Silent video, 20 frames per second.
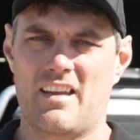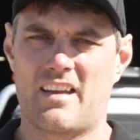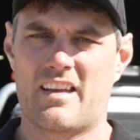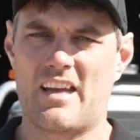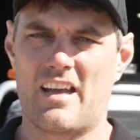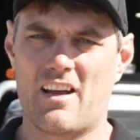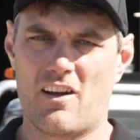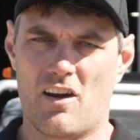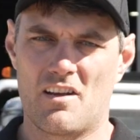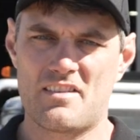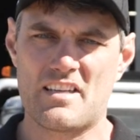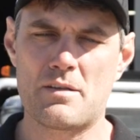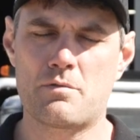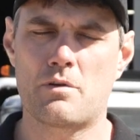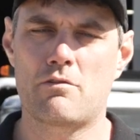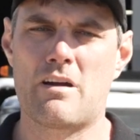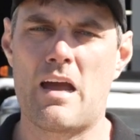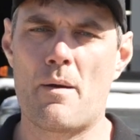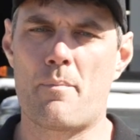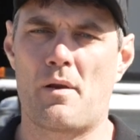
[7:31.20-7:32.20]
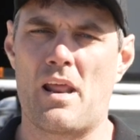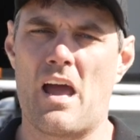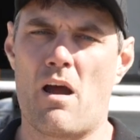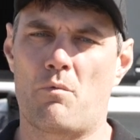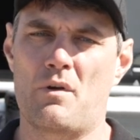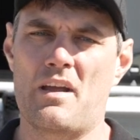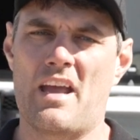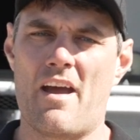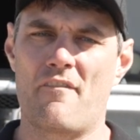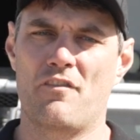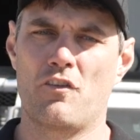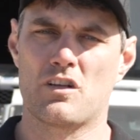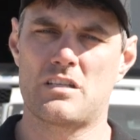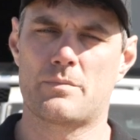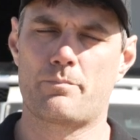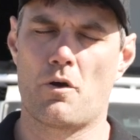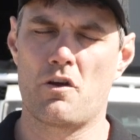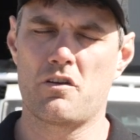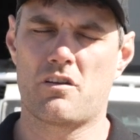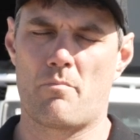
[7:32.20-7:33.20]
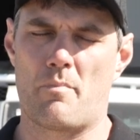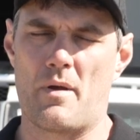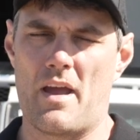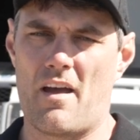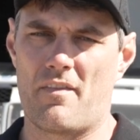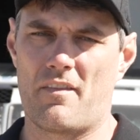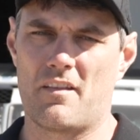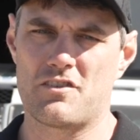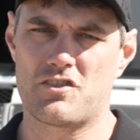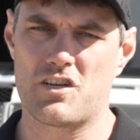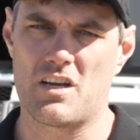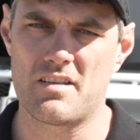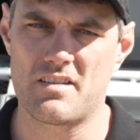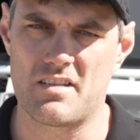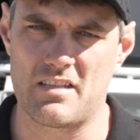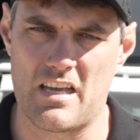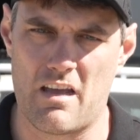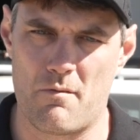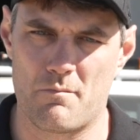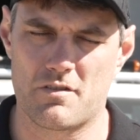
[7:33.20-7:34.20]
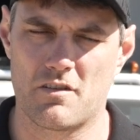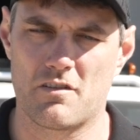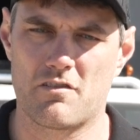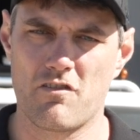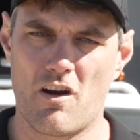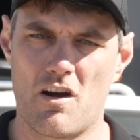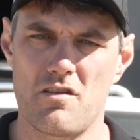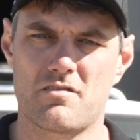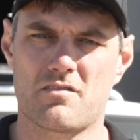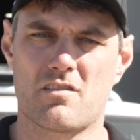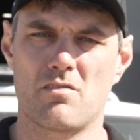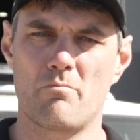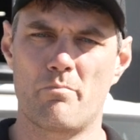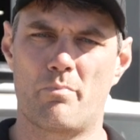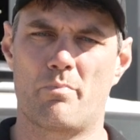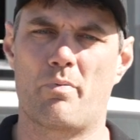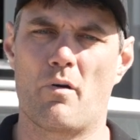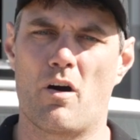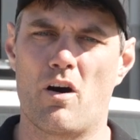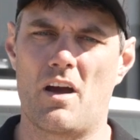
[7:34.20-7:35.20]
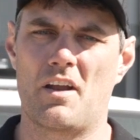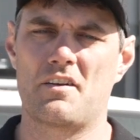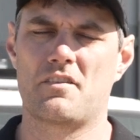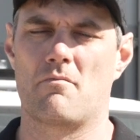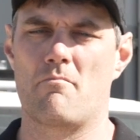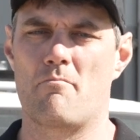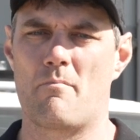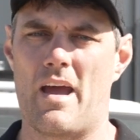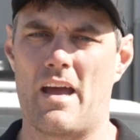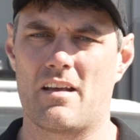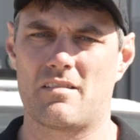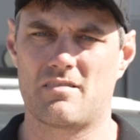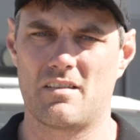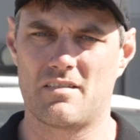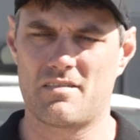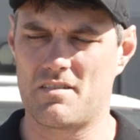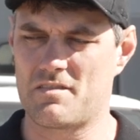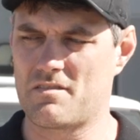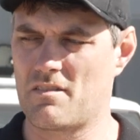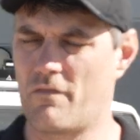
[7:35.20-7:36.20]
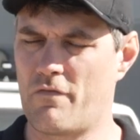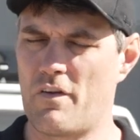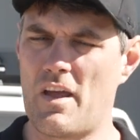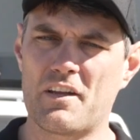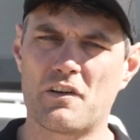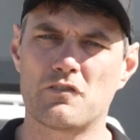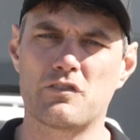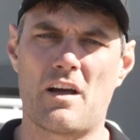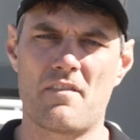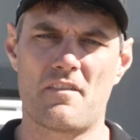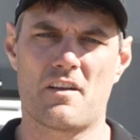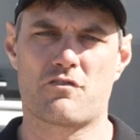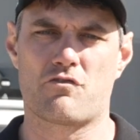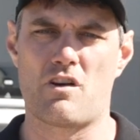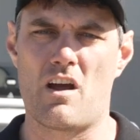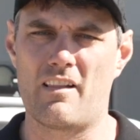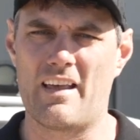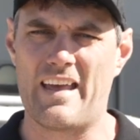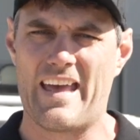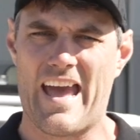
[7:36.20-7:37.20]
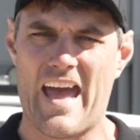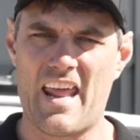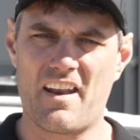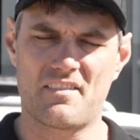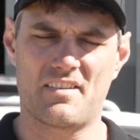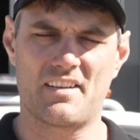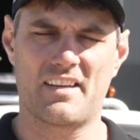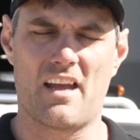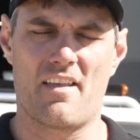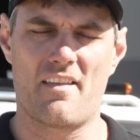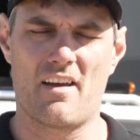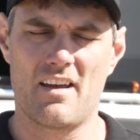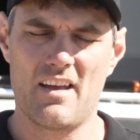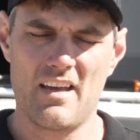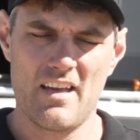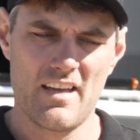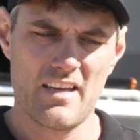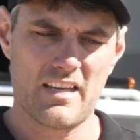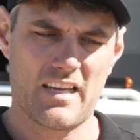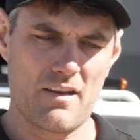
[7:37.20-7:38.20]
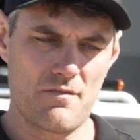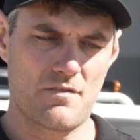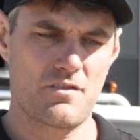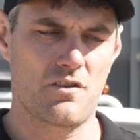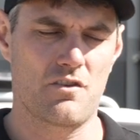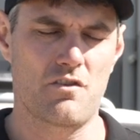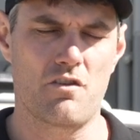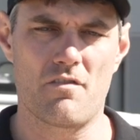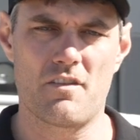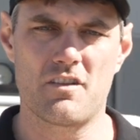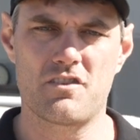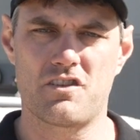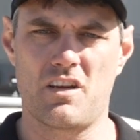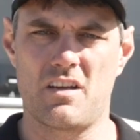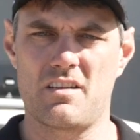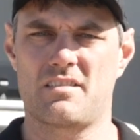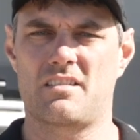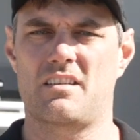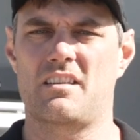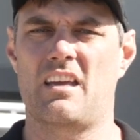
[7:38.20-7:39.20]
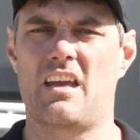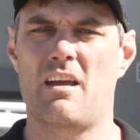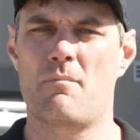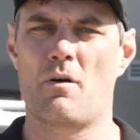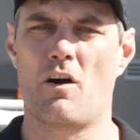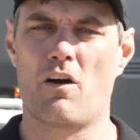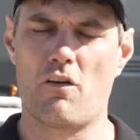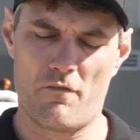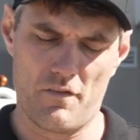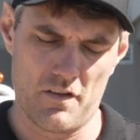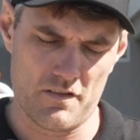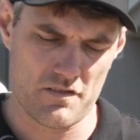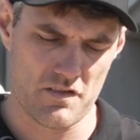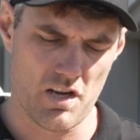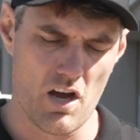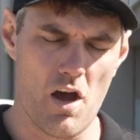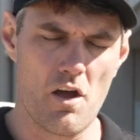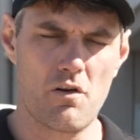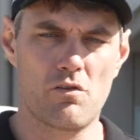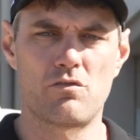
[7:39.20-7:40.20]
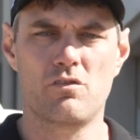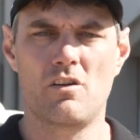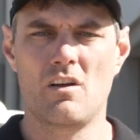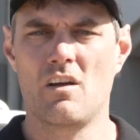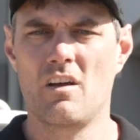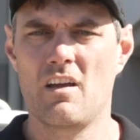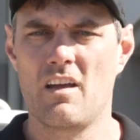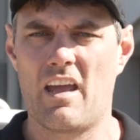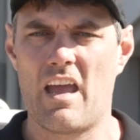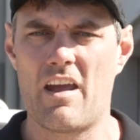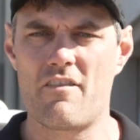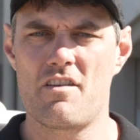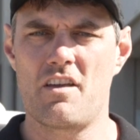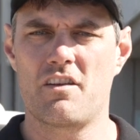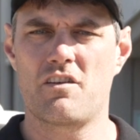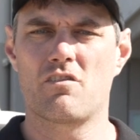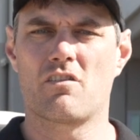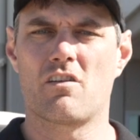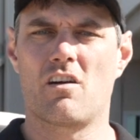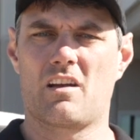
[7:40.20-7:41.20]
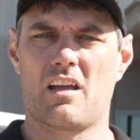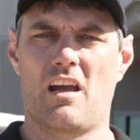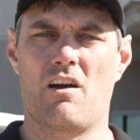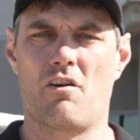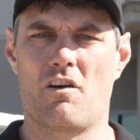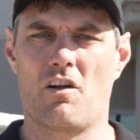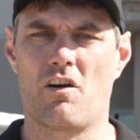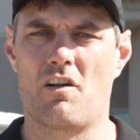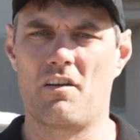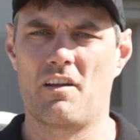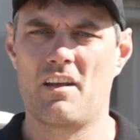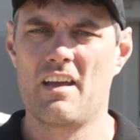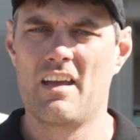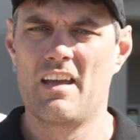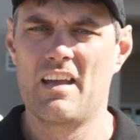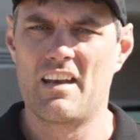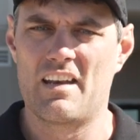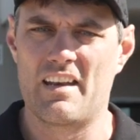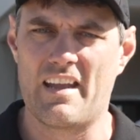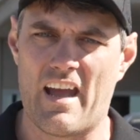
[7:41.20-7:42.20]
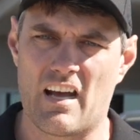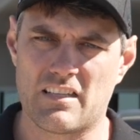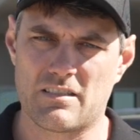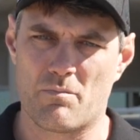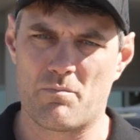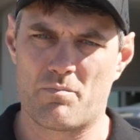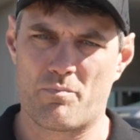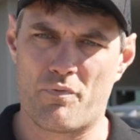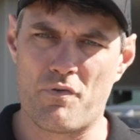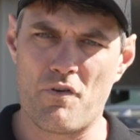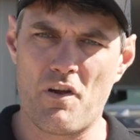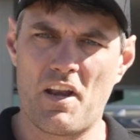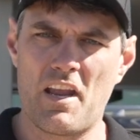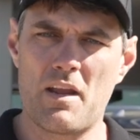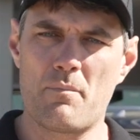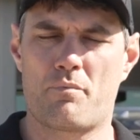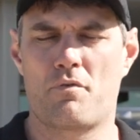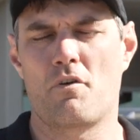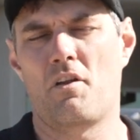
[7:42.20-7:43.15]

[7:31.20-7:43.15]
Okay guys, as we wrap it up, we have not spoke about GCM, so gross combined mass. This is the vehicle and the trailer added together, gives you the GCM of the total, everything you've got going on. Now it's pretty